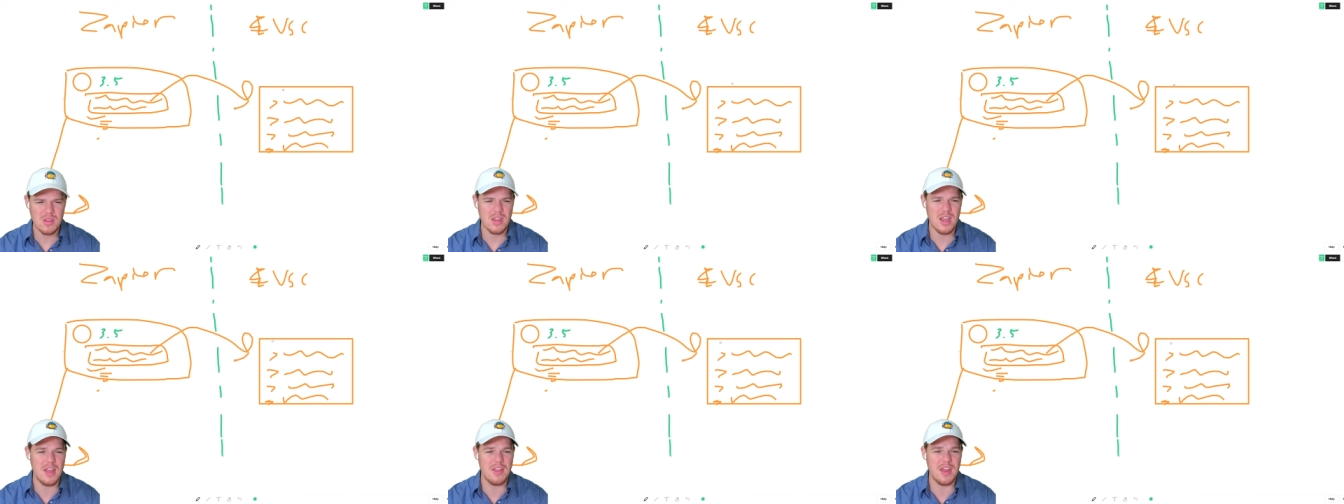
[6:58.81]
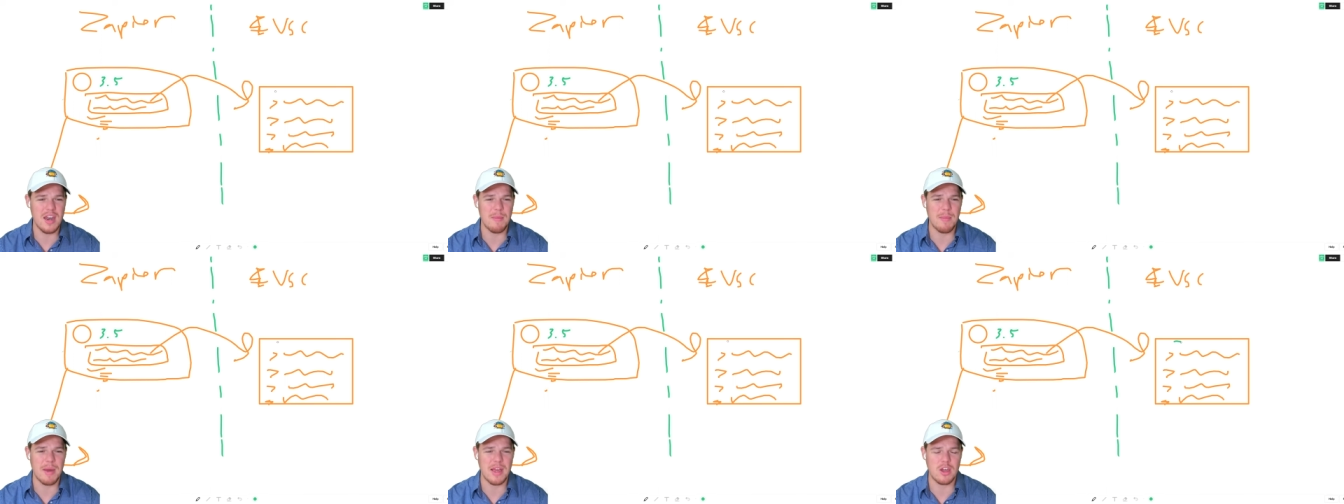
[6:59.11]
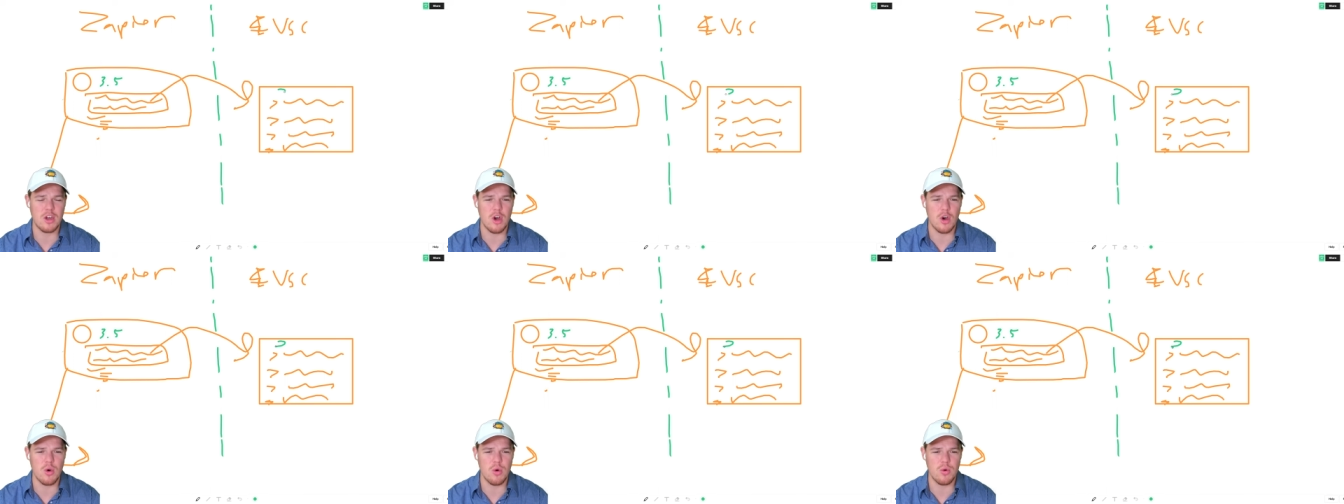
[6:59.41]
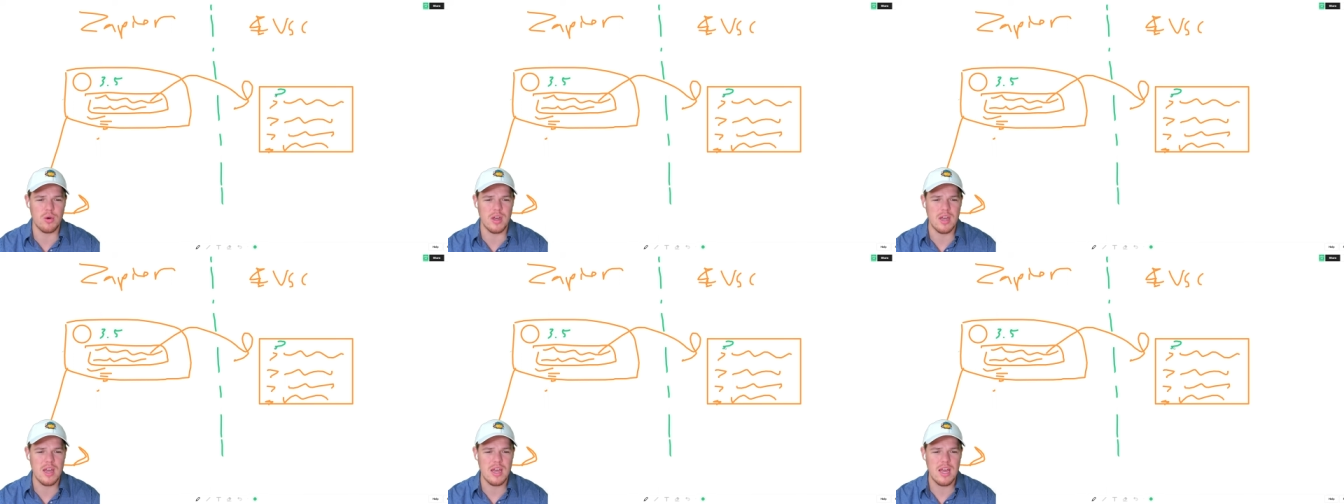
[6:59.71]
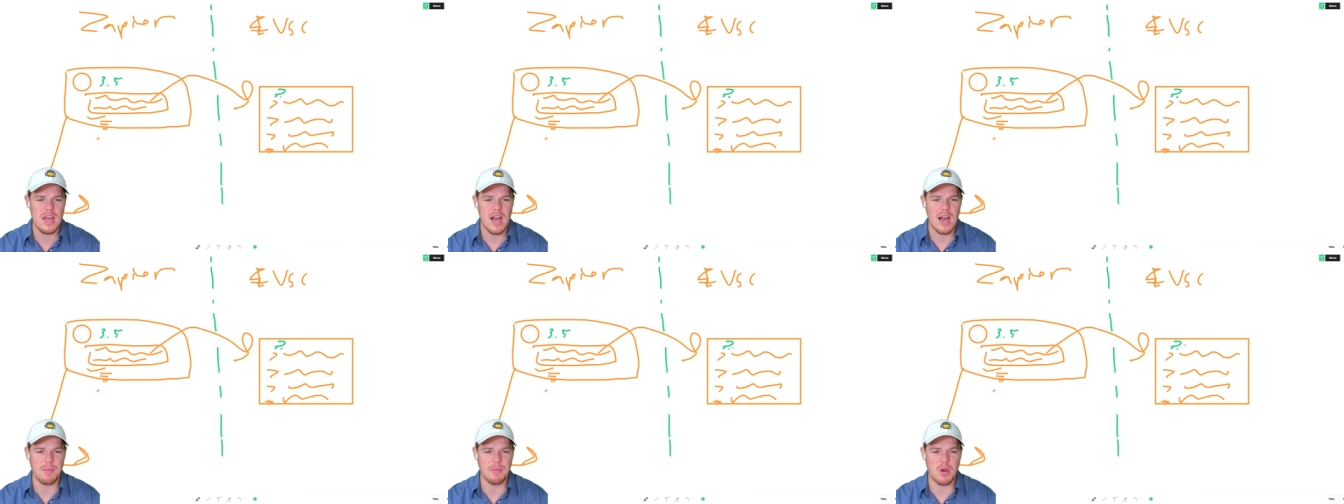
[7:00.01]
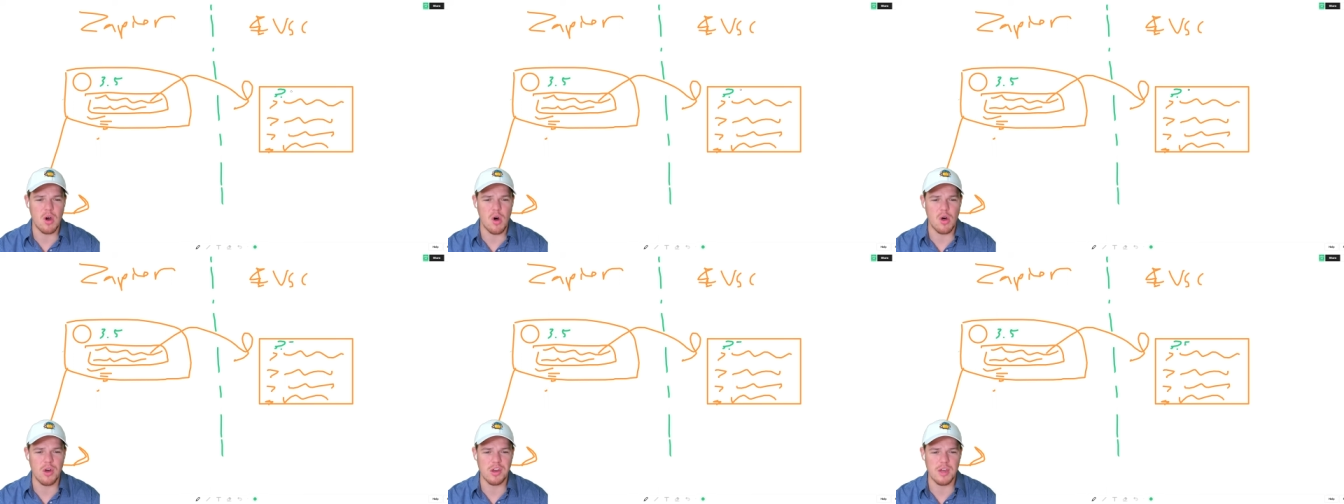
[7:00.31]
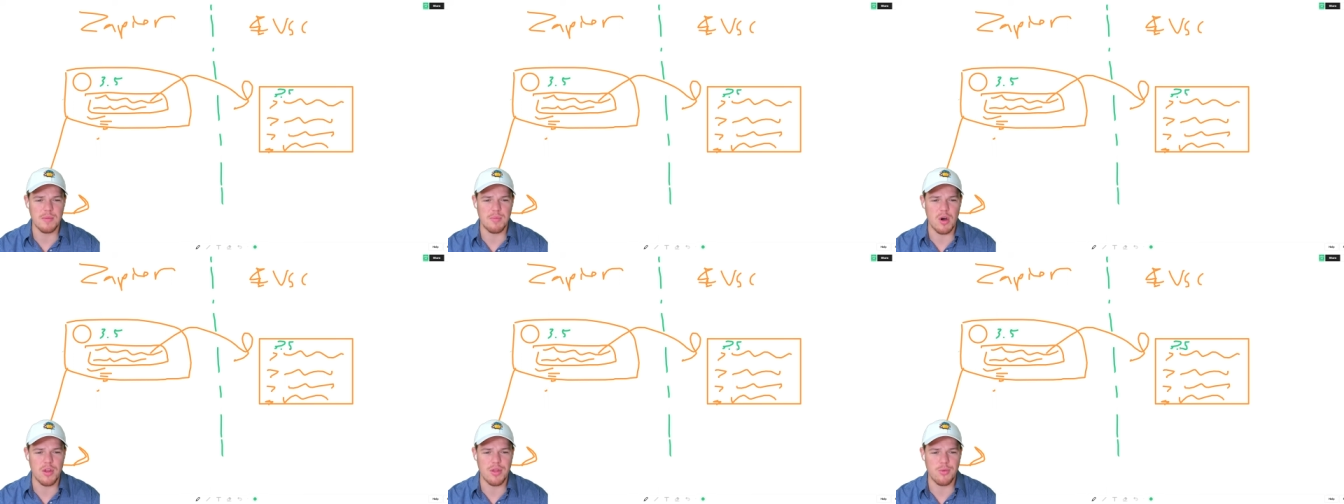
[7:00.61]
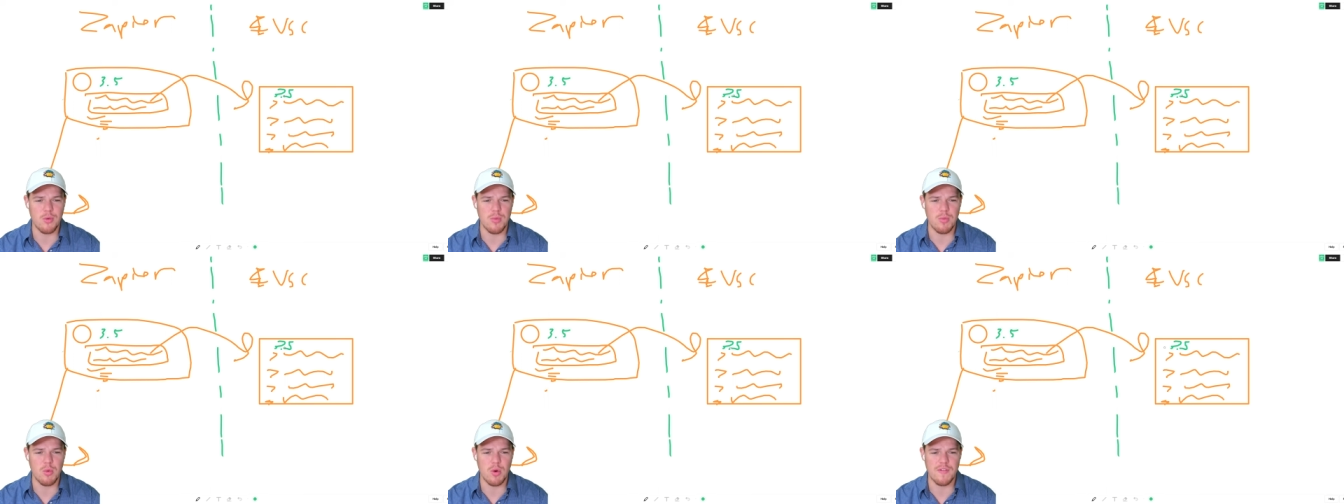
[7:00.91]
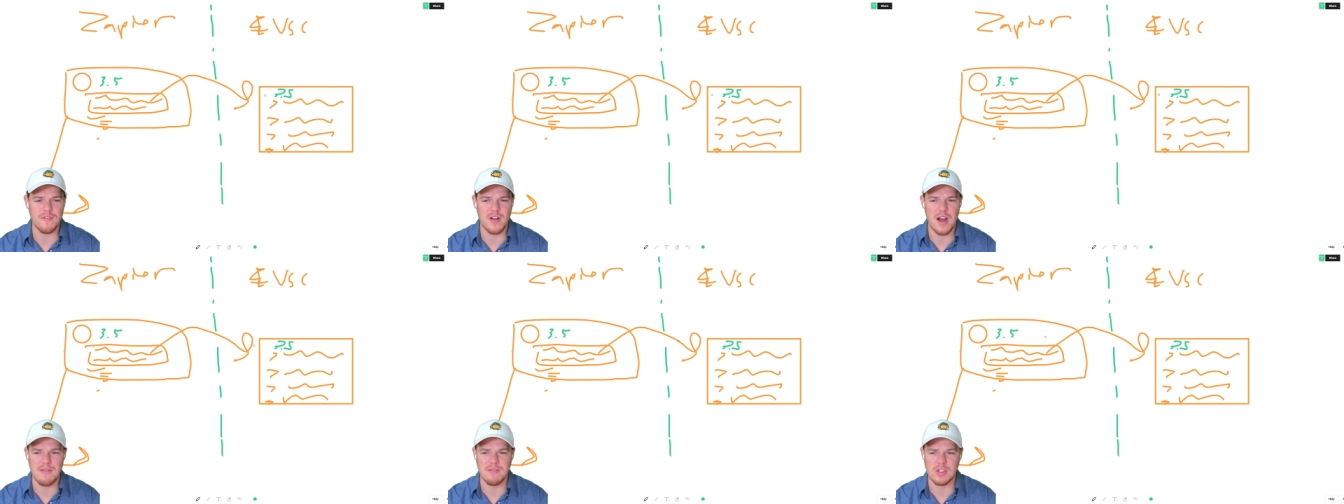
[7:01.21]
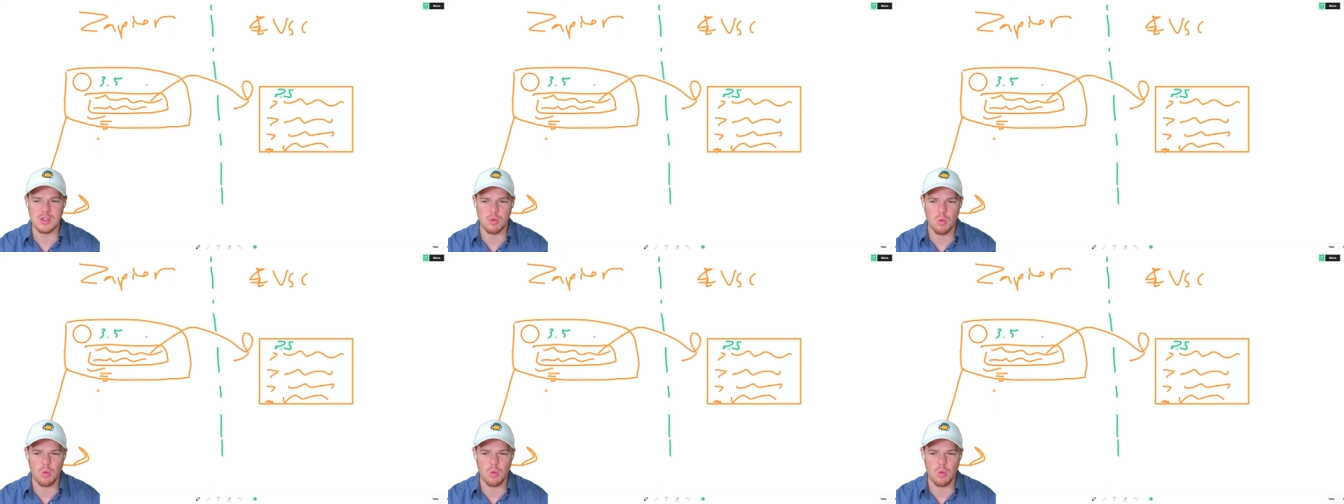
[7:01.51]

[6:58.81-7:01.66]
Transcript: and then in my code, I'm calling upon 3.5 as